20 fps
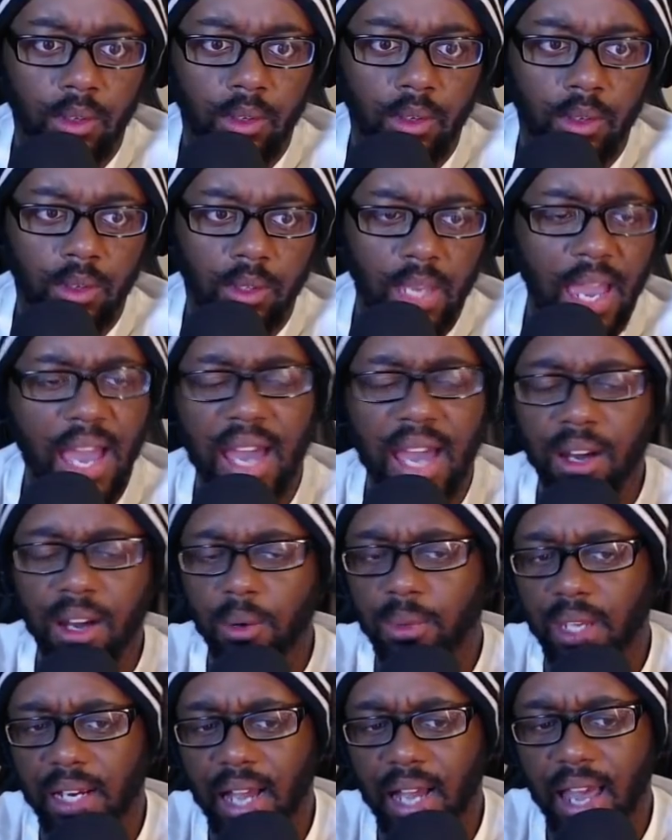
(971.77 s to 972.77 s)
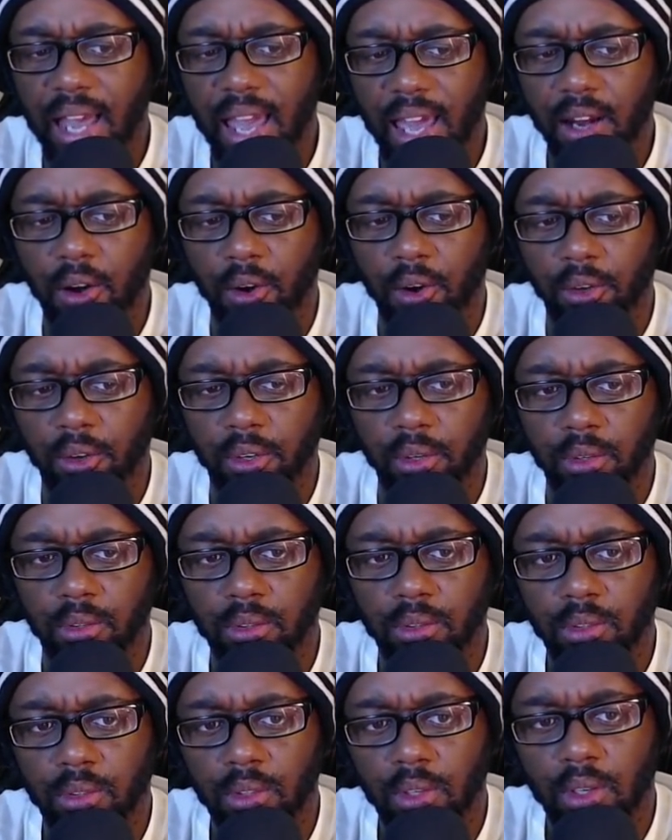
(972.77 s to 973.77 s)
Yeah, I don't think I had Hercule.
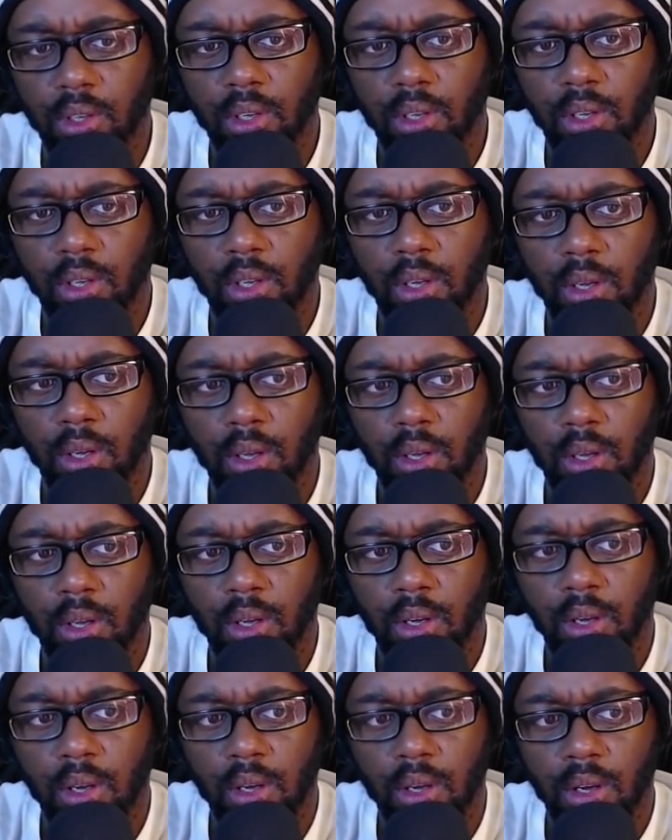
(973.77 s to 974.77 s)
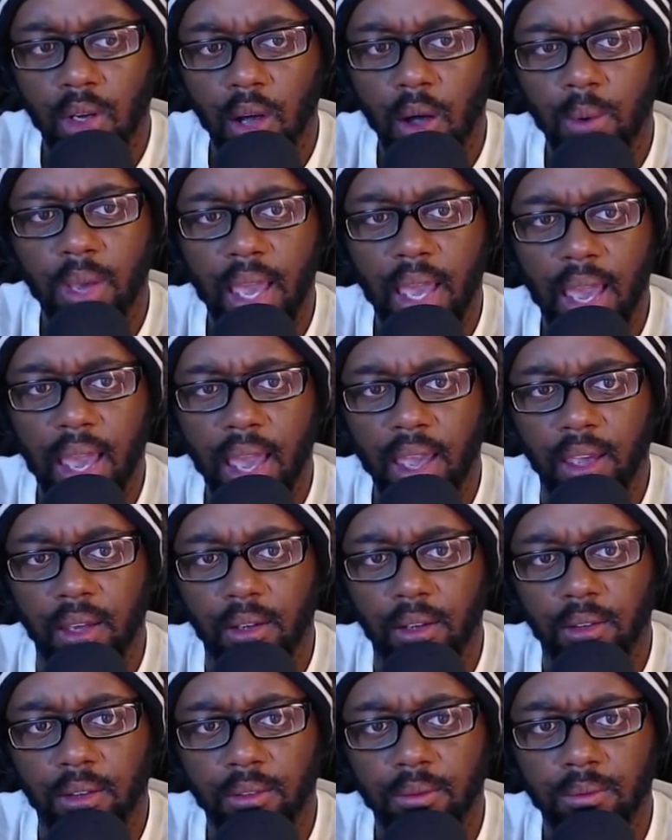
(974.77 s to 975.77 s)

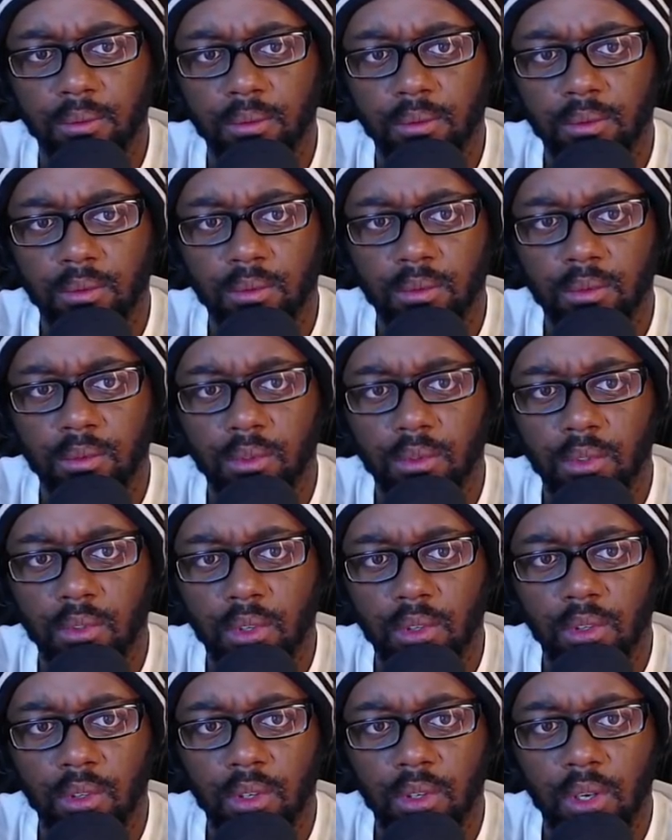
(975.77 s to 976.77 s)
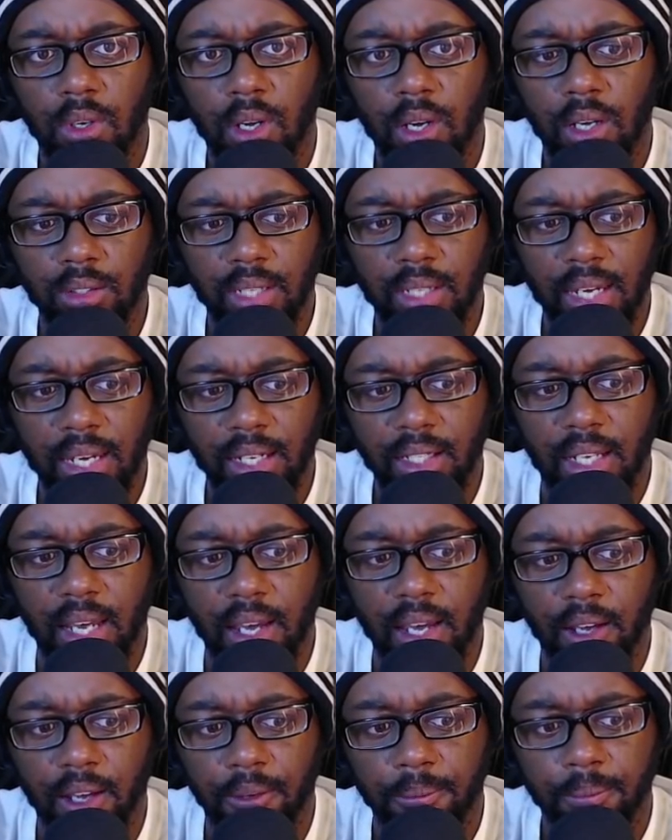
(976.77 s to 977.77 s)
Okay. I'll take that.